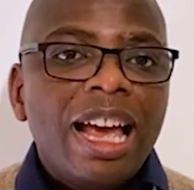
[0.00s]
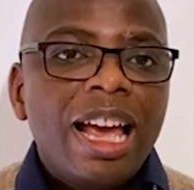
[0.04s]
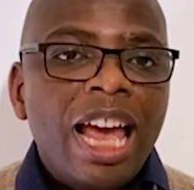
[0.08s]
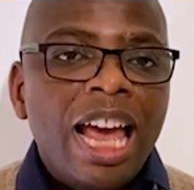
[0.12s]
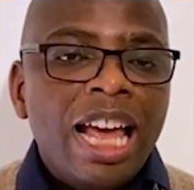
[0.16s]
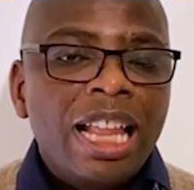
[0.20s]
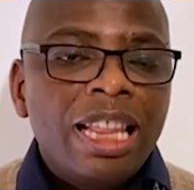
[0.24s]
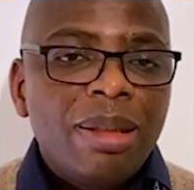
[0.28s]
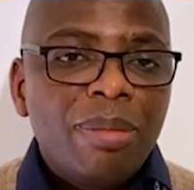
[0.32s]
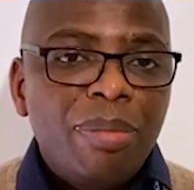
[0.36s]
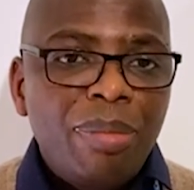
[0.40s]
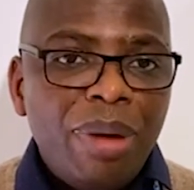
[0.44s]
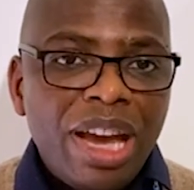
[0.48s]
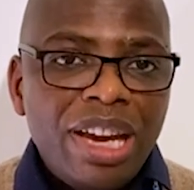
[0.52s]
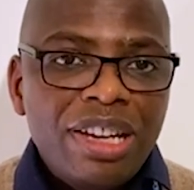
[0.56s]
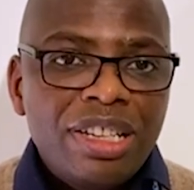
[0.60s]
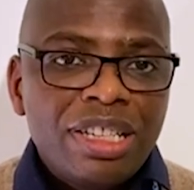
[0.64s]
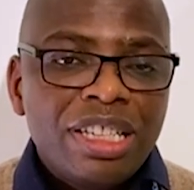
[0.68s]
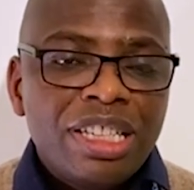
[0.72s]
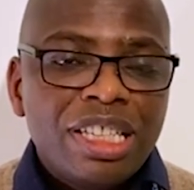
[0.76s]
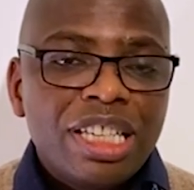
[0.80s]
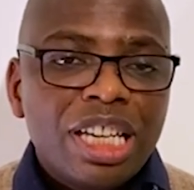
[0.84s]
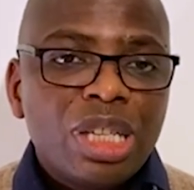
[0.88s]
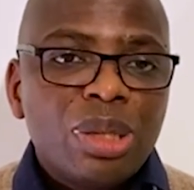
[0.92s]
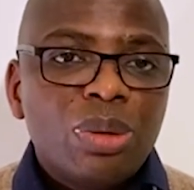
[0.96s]
and the
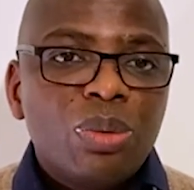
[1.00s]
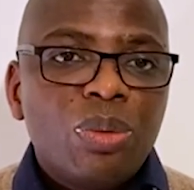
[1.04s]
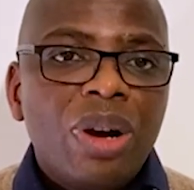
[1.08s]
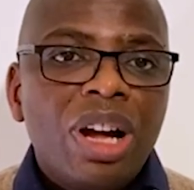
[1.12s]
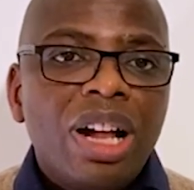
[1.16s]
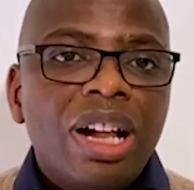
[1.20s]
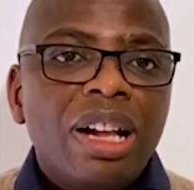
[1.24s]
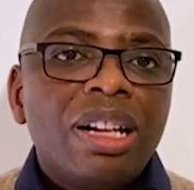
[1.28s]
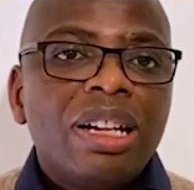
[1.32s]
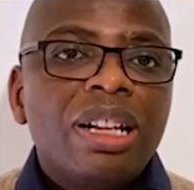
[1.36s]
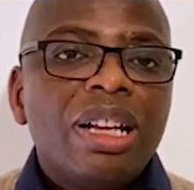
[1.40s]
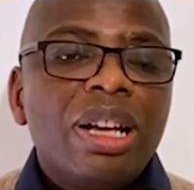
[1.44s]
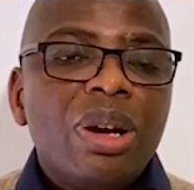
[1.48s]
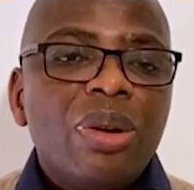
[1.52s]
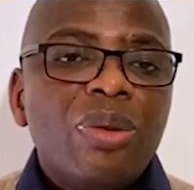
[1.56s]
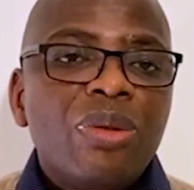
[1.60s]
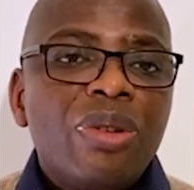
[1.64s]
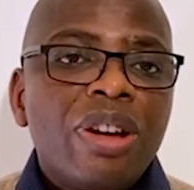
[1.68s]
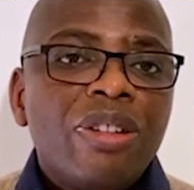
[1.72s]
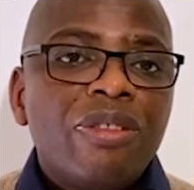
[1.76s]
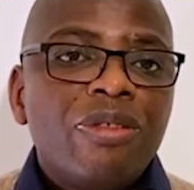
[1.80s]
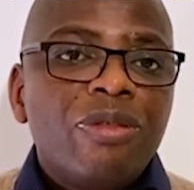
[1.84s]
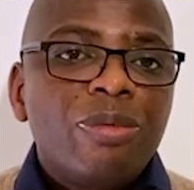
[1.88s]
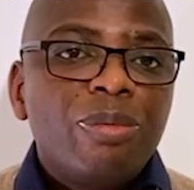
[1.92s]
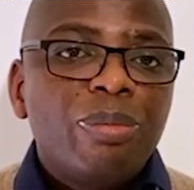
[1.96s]
patients as well who
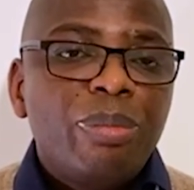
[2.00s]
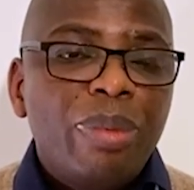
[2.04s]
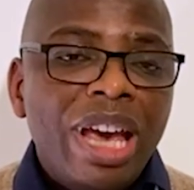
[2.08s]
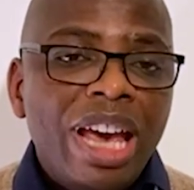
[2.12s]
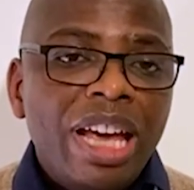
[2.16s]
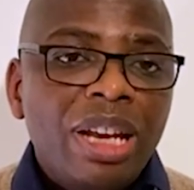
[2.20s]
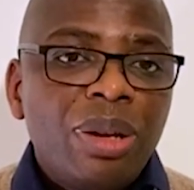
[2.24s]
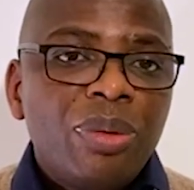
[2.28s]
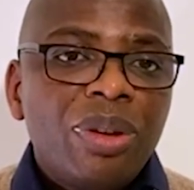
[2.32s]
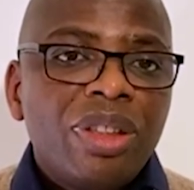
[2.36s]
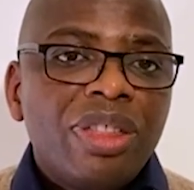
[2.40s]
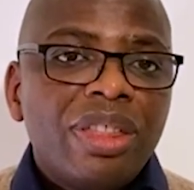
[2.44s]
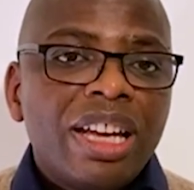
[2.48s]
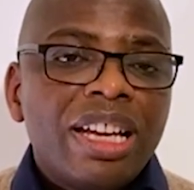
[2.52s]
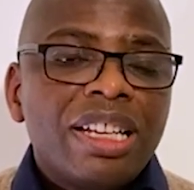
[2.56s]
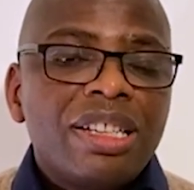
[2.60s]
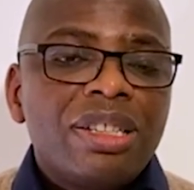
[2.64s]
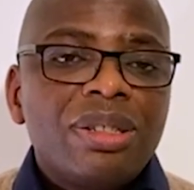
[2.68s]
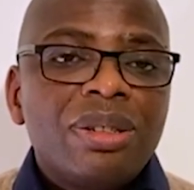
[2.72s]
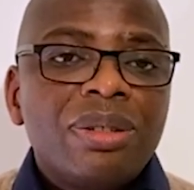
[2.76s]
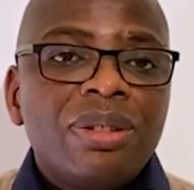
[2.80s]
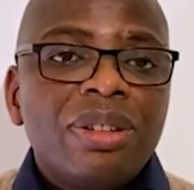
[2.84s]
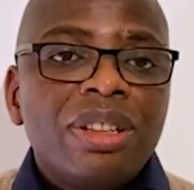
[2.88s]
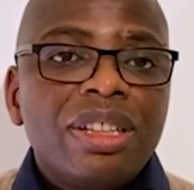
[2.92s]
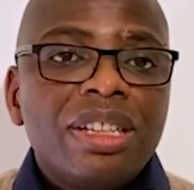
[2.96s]
have bared with us
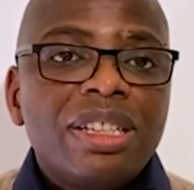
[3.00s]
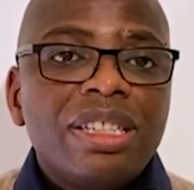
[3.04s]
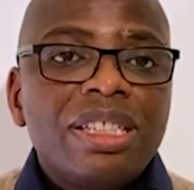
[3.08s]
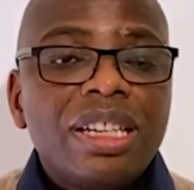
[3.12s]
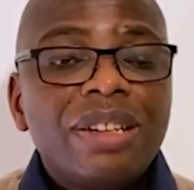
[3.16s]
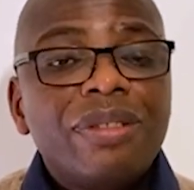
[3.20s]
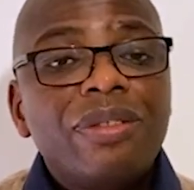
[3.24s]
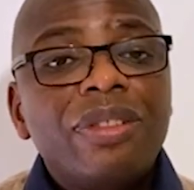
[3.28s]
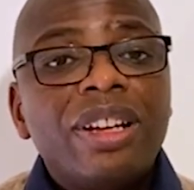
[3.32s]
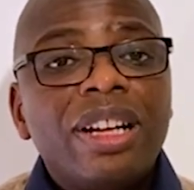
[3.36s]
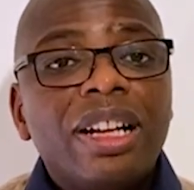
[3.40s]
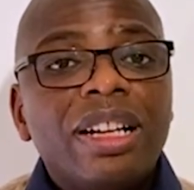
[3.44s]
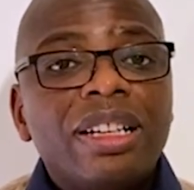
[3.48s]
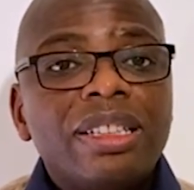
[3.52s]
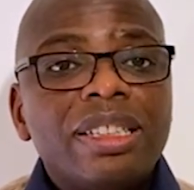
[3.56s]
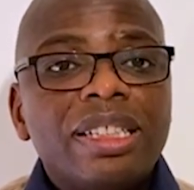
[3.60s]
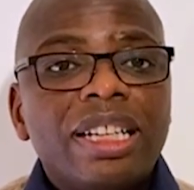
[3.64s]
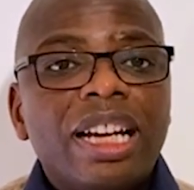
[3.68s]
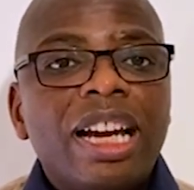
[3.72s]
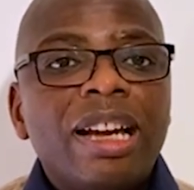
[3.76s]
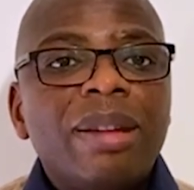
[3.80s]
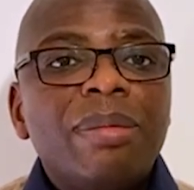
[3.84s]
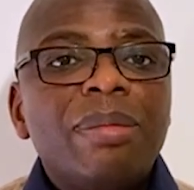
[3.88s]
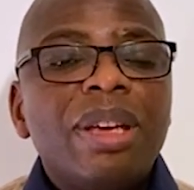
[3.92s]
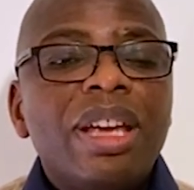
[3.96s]
during this difficult
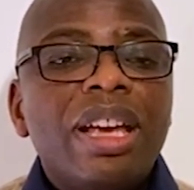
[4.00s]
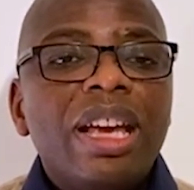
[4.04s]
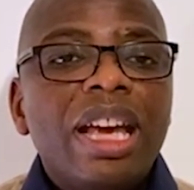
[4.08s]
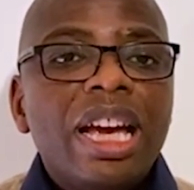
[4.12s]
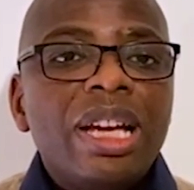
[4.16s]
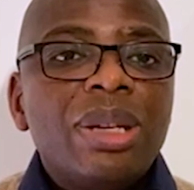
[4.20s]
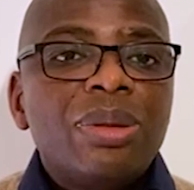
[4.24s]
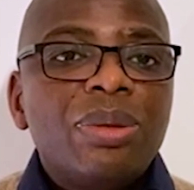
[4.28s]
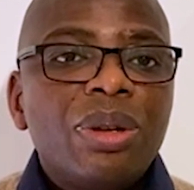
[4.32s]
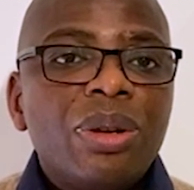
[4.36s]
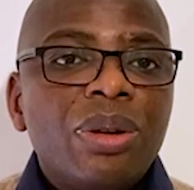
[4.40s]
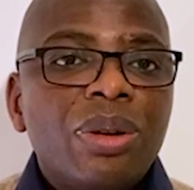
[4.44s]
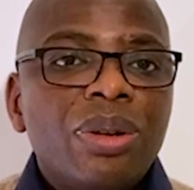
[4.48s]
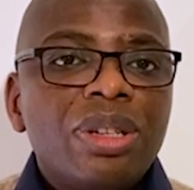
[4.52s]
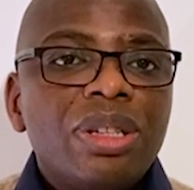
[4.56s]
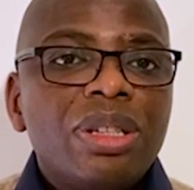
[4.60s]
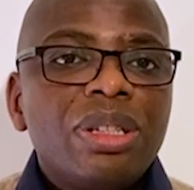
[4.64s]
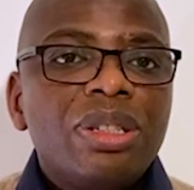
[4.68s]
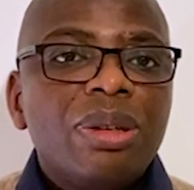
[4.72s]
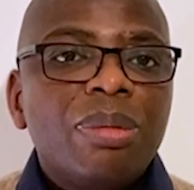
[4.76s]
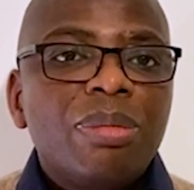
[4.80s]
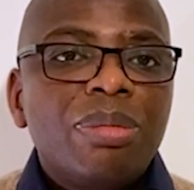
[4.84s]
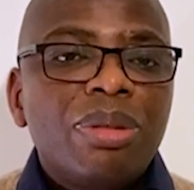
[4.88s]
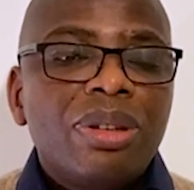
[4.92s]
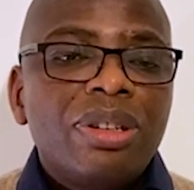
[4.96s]
time as we
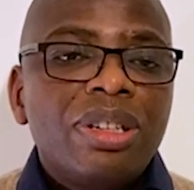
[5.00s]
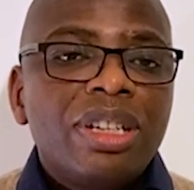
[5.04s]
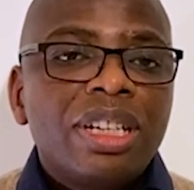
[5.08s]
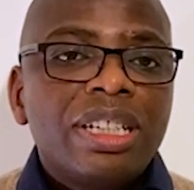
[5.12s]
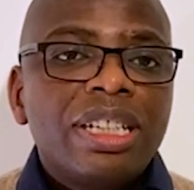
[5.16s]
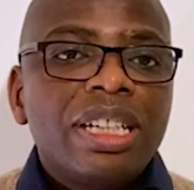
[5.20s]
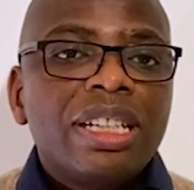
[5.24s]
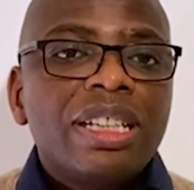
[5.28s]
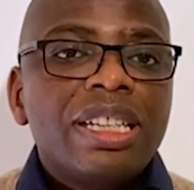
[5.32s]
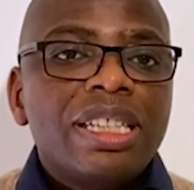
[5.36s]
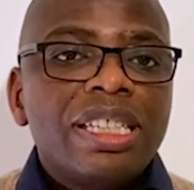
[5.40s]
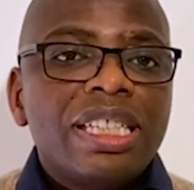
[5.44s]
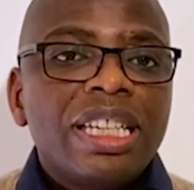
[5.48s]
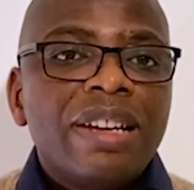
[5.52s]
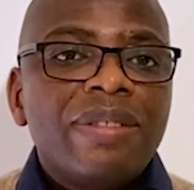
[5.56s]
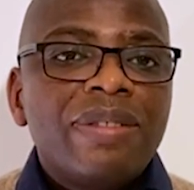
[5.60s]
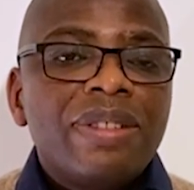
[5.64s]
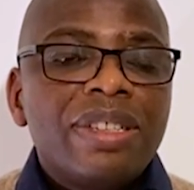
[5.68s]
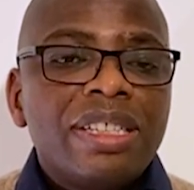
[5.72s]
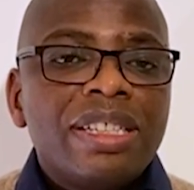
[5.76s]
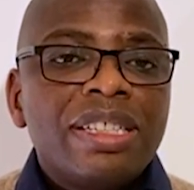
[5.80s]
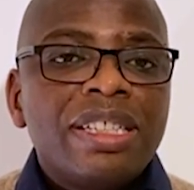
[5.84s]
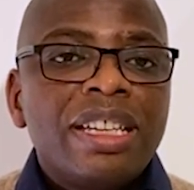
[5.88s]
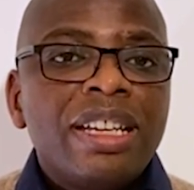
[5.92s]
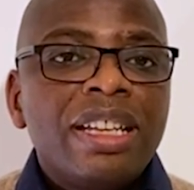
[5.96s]
continue protecting the
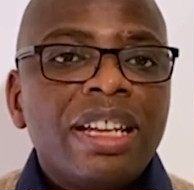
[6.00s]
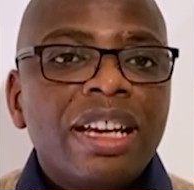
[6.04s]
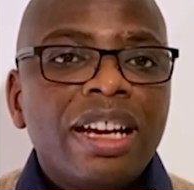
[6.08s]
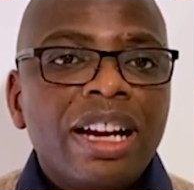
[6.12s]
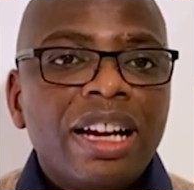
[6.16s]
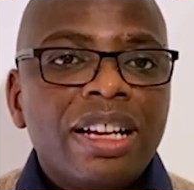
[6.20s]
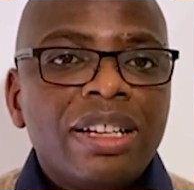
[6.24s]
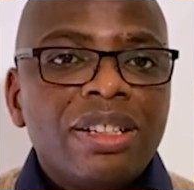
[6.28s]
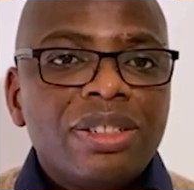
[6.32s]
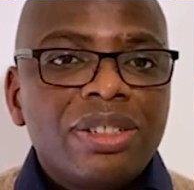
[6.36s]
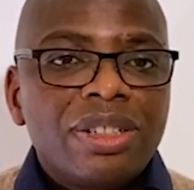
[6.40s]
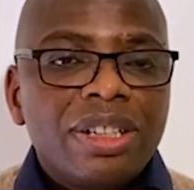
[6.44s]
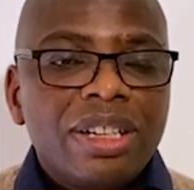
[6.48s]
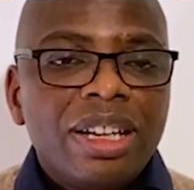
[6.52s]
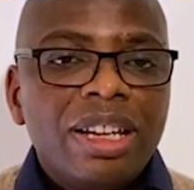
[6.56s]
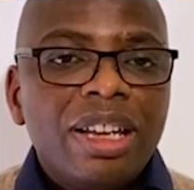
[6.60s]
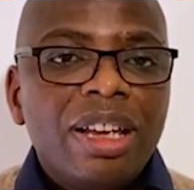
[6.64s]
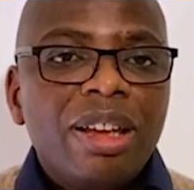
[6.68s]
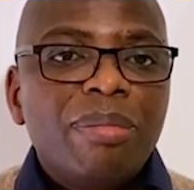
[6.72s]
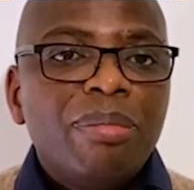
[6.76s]
services in the country.